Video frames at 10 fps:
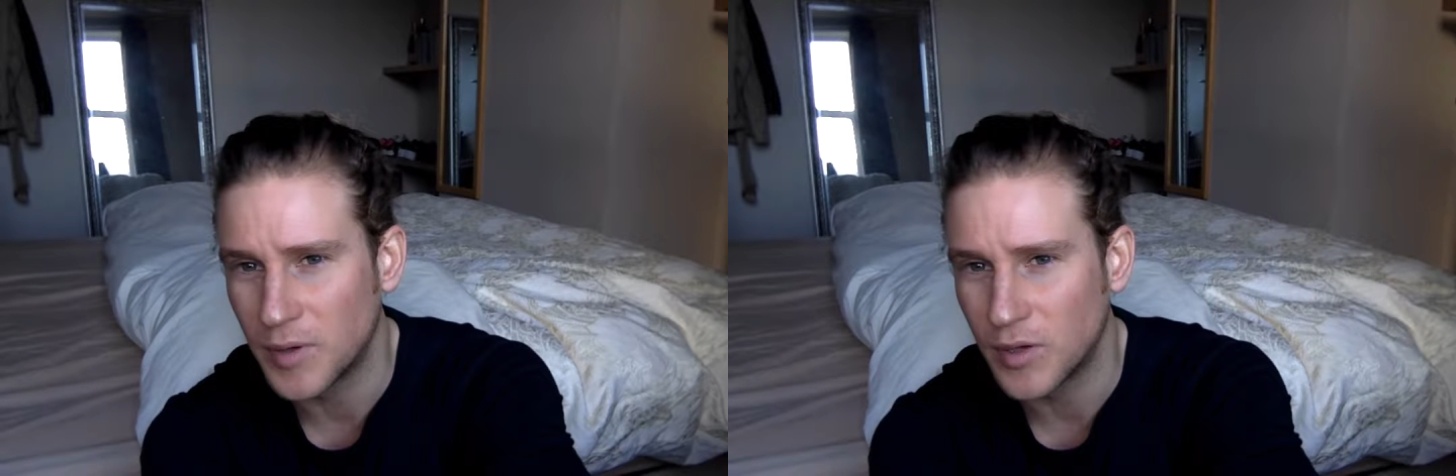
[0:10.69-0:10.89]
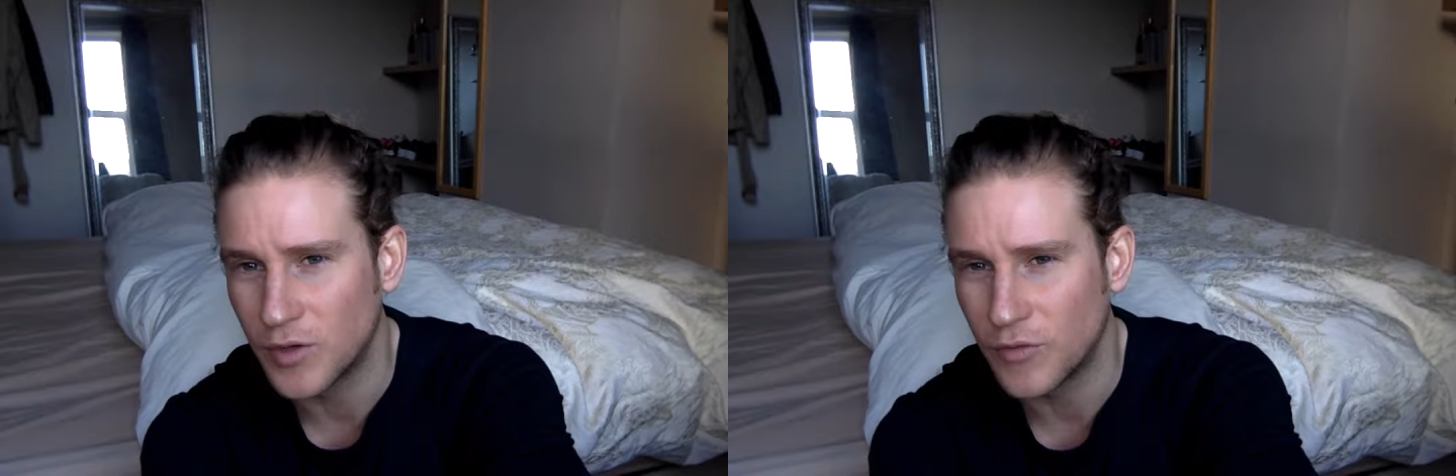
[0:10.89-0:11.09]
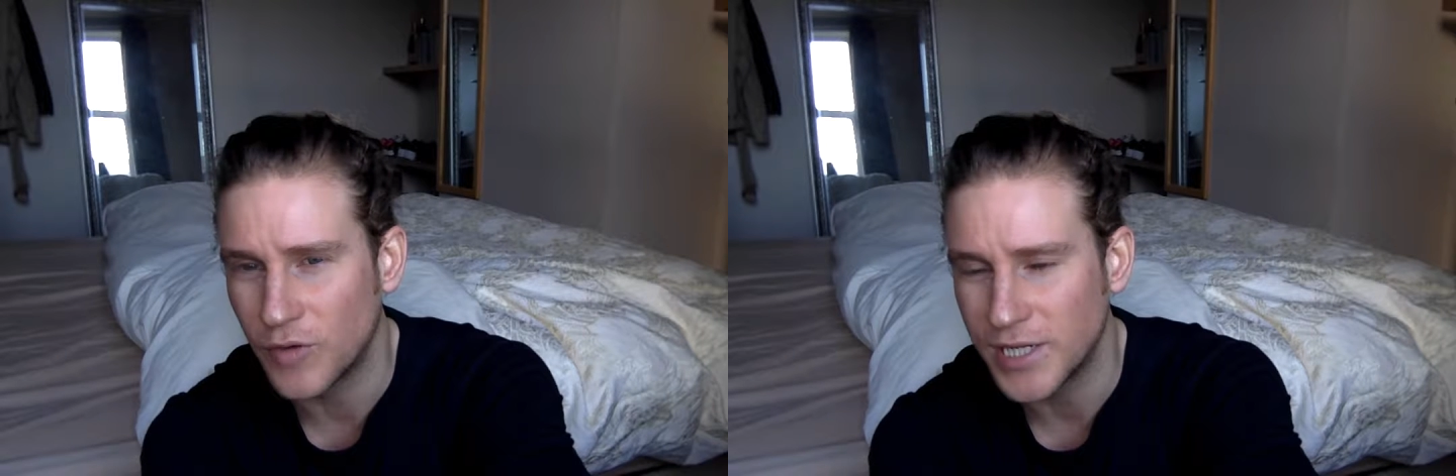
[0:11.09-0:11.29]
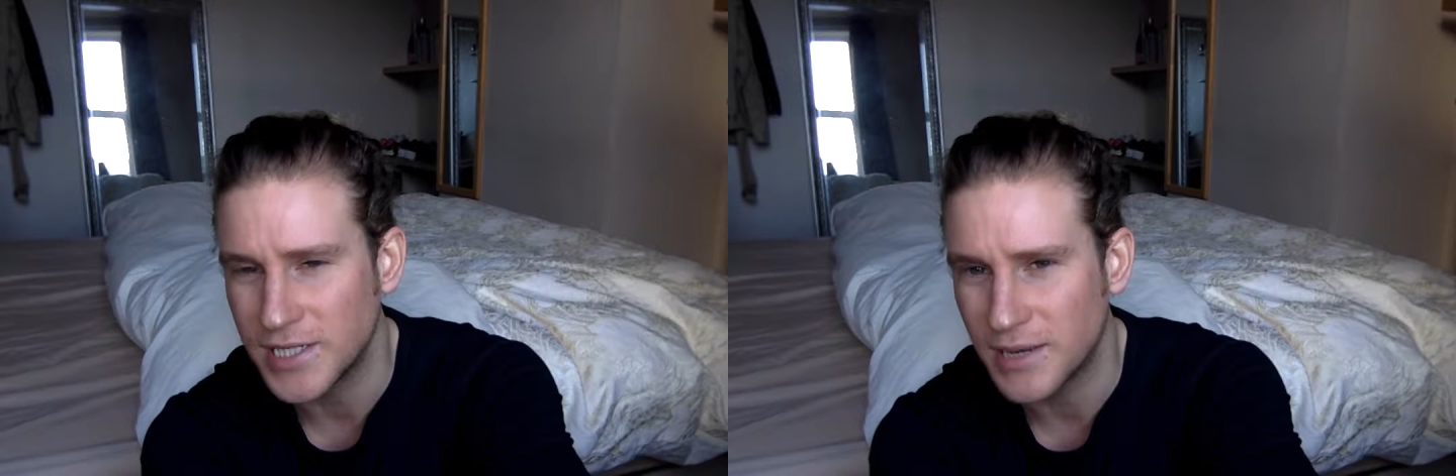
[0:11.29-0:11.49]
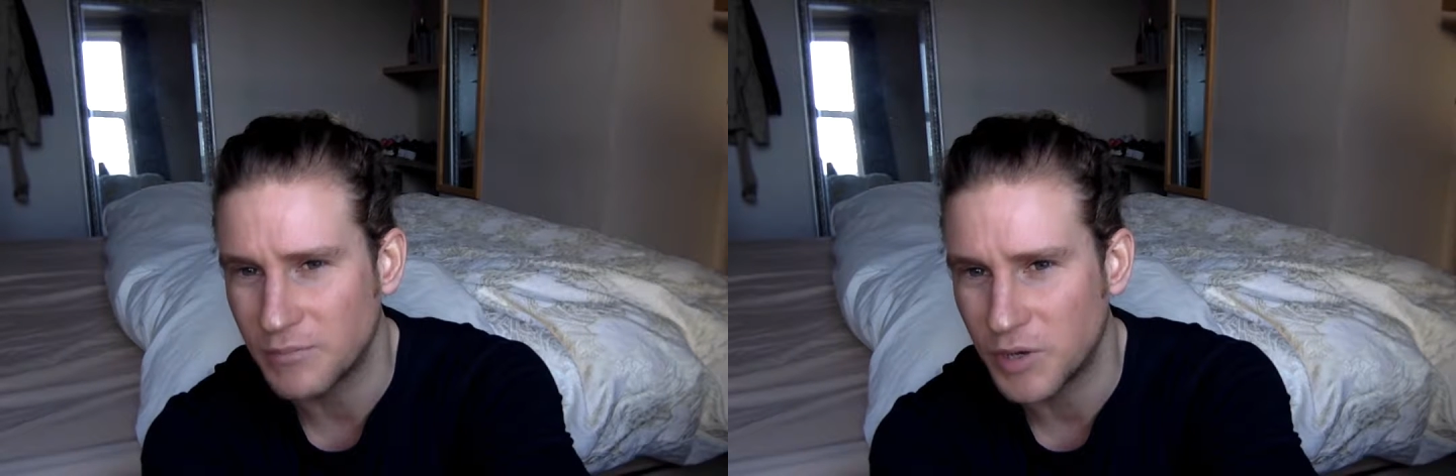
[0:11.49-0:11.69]
but the
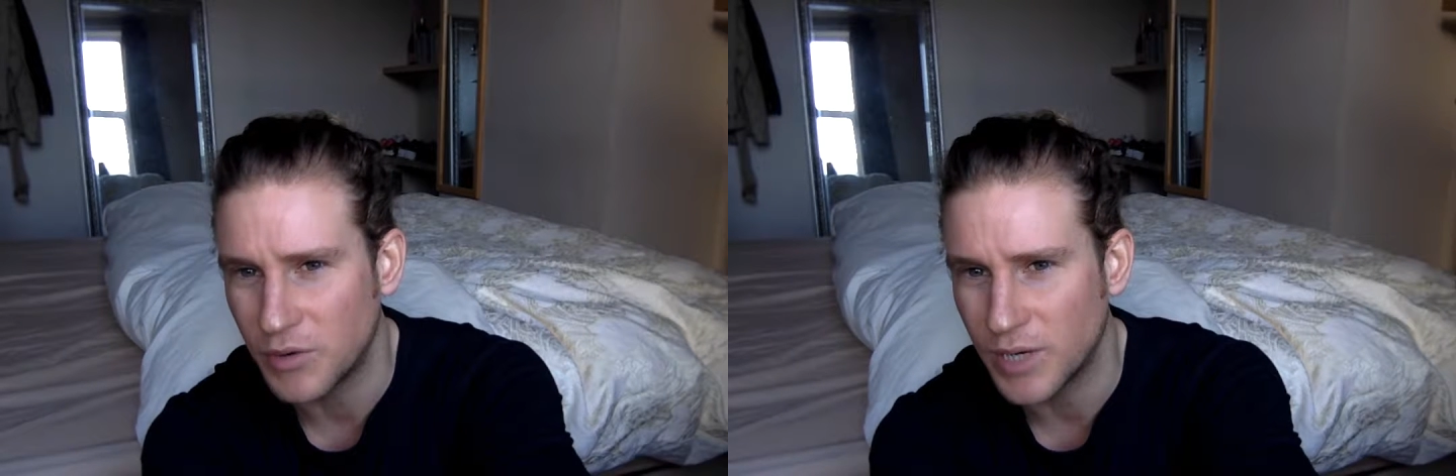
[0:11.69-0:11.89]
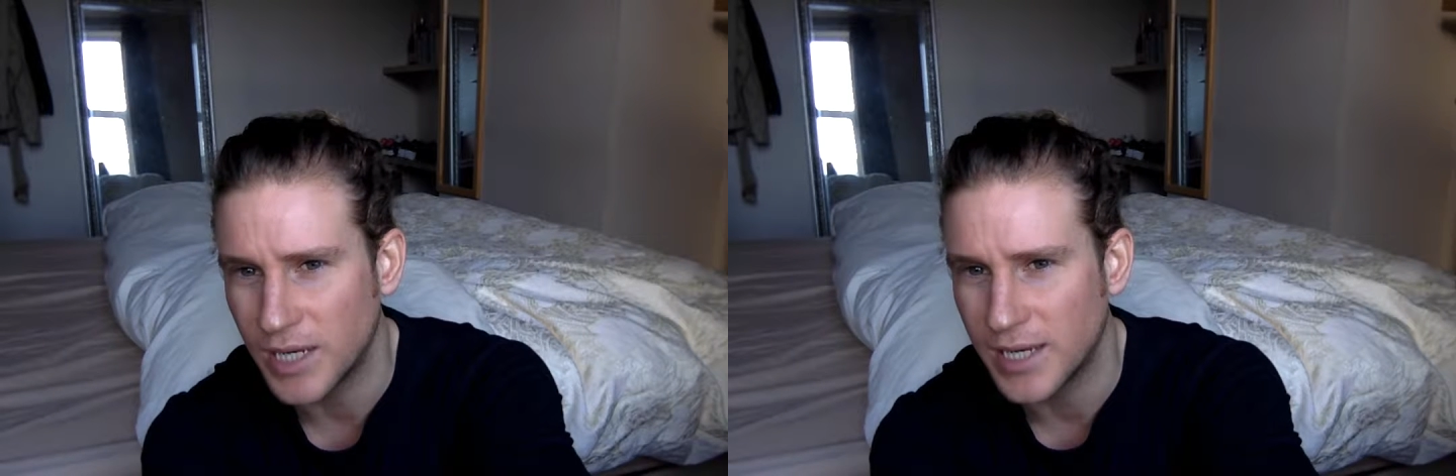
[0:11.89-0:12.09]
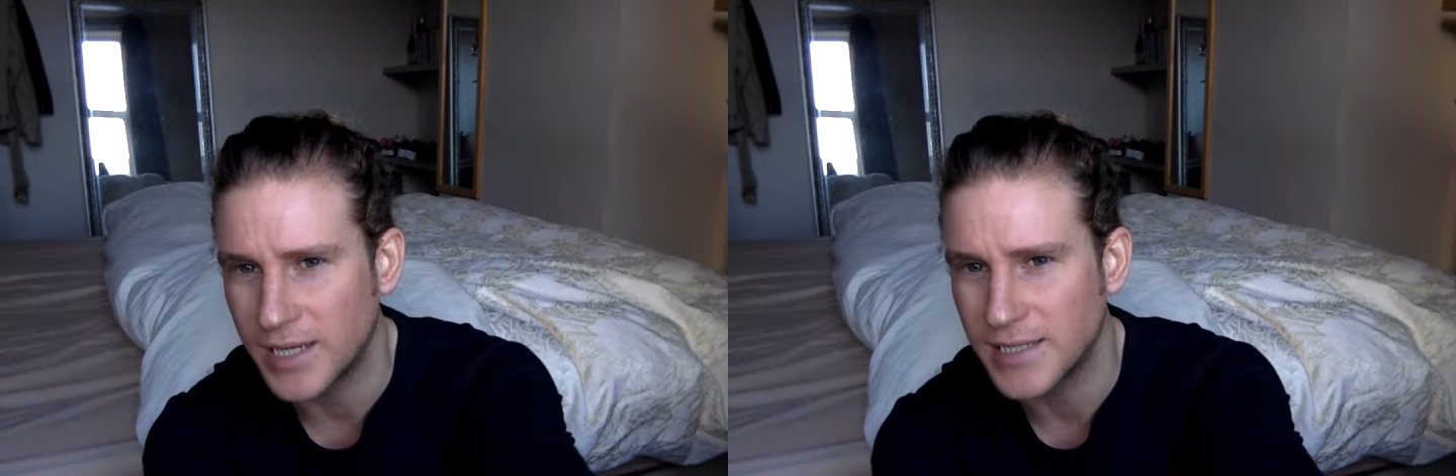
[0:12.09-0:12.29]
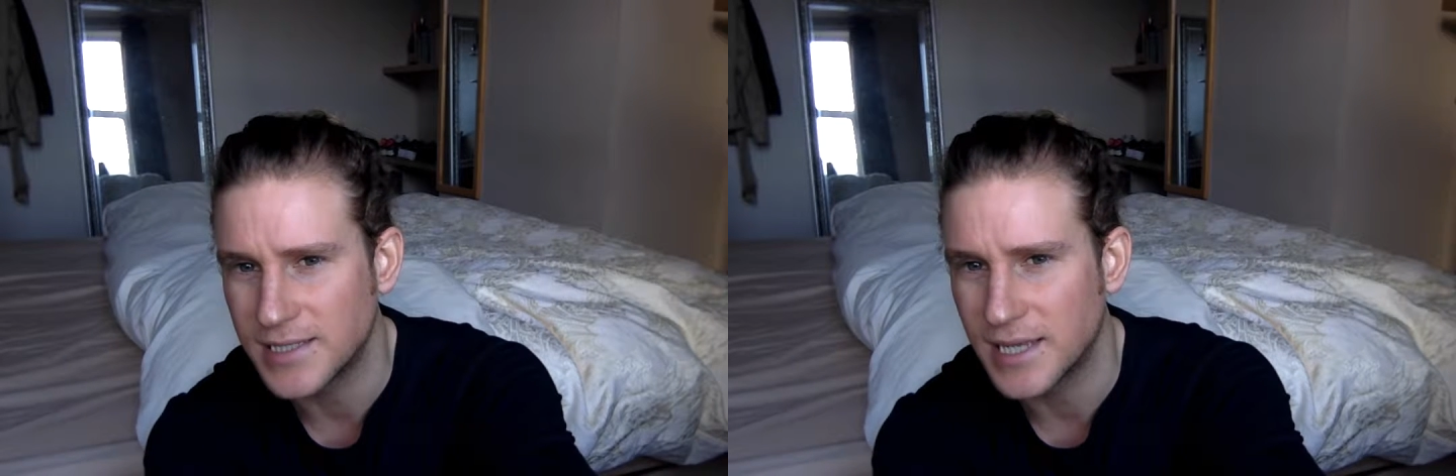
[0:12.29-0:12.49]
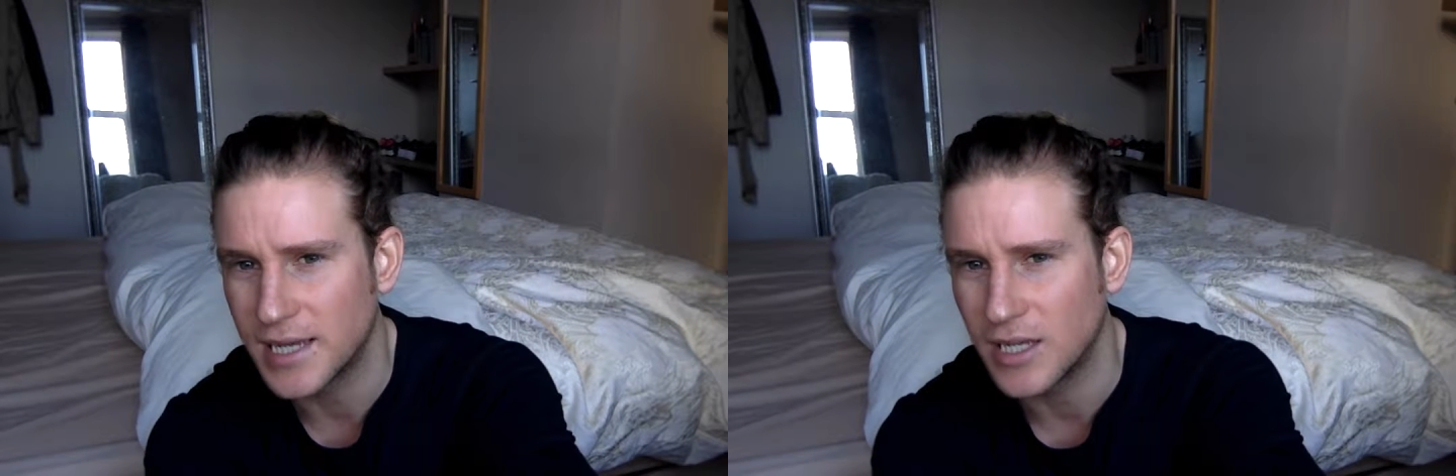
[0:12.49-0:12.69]
reason I'm doing it is that